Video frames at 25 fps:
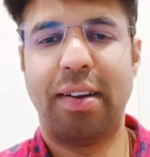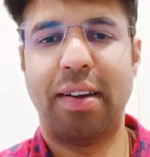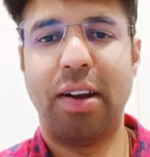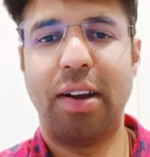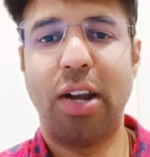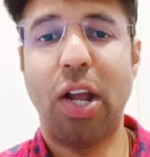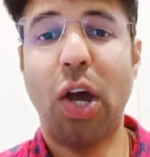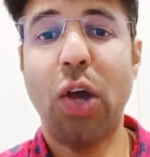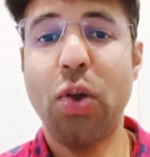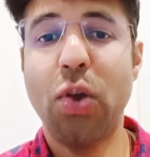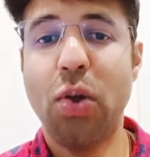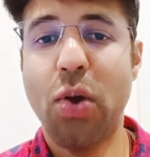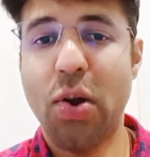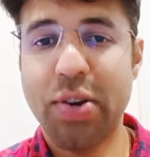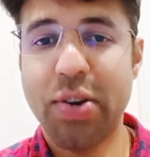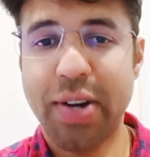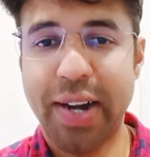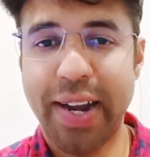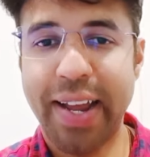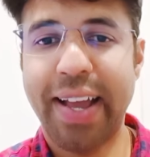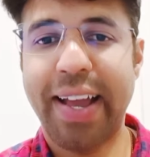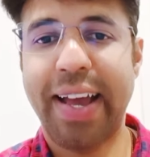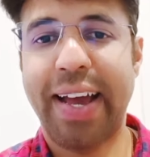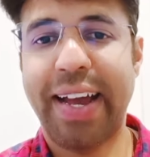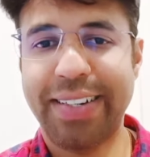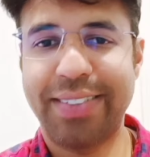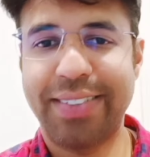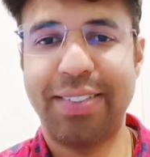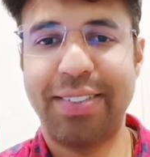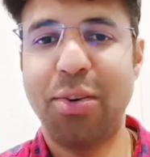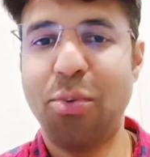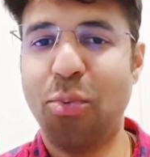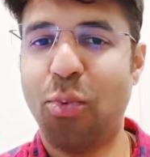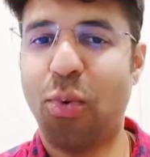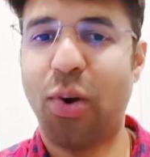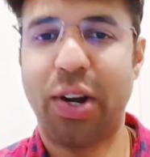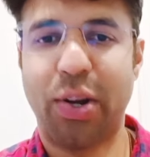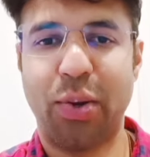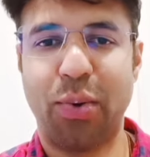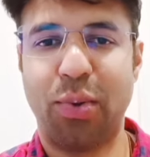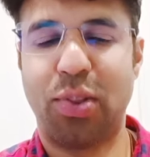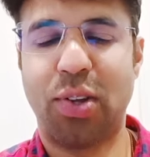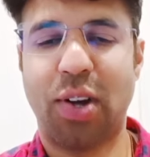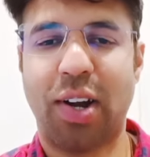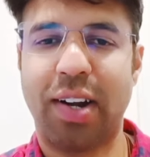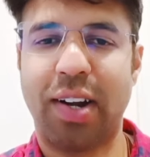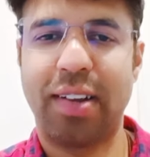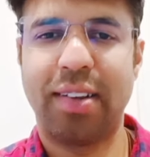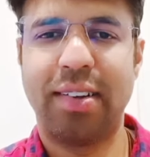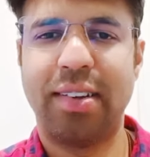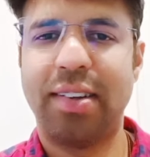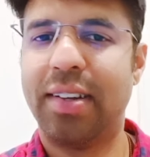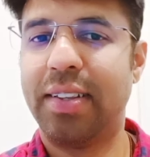Now you have to take action what you thought.